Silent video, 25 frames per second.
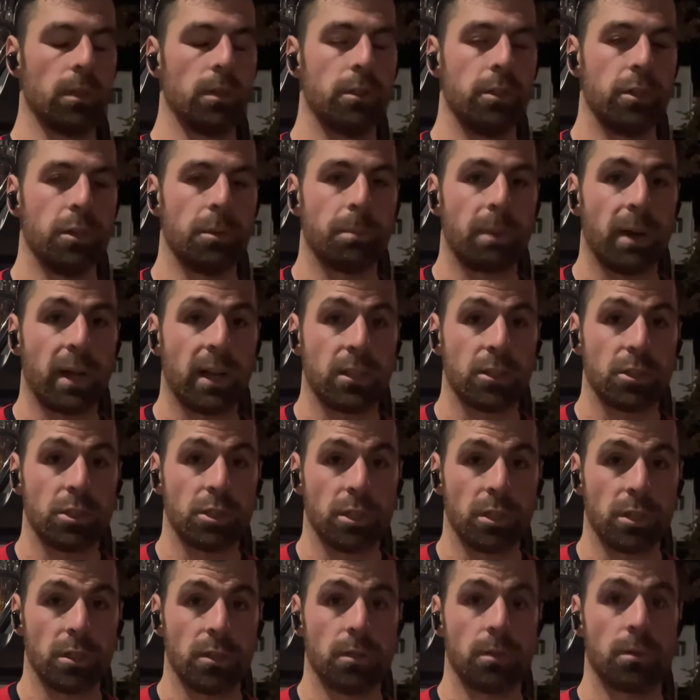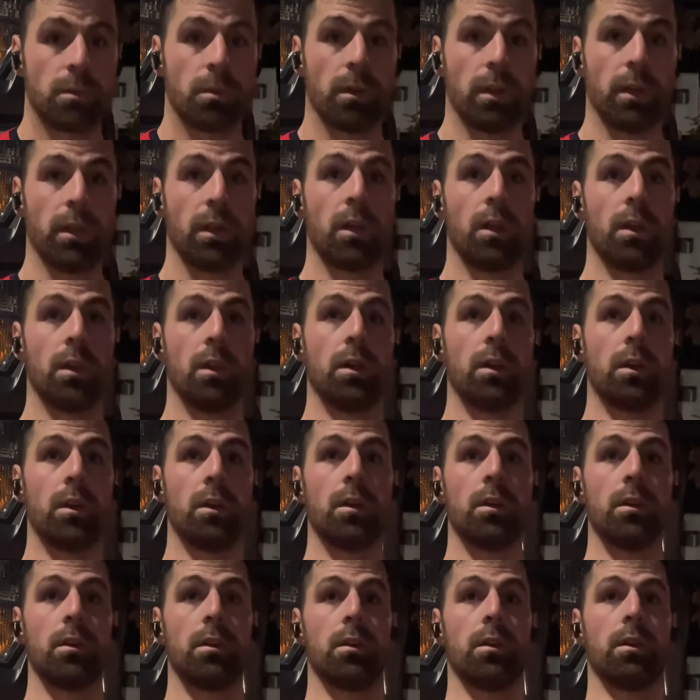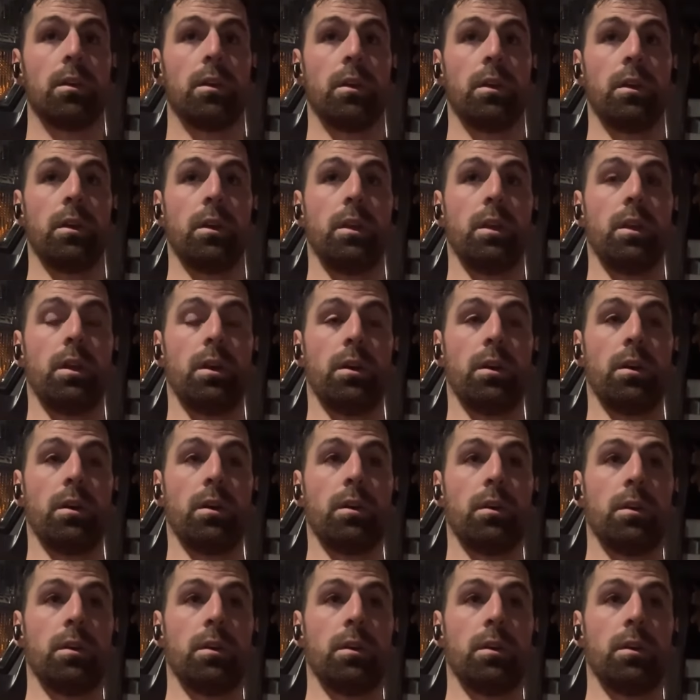your posture, okay? Here.